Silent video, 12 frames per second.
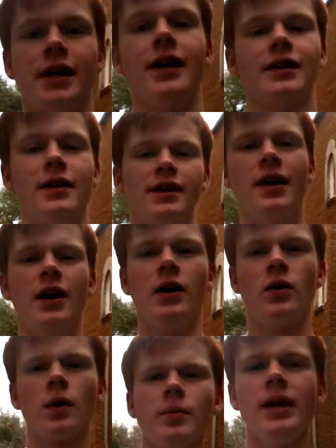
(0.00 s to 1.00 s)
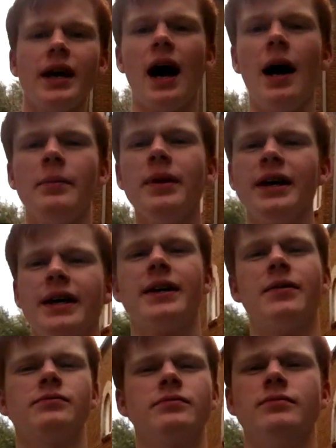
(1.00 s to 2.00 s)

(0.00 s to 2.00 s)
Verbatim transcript: And normally I'm like,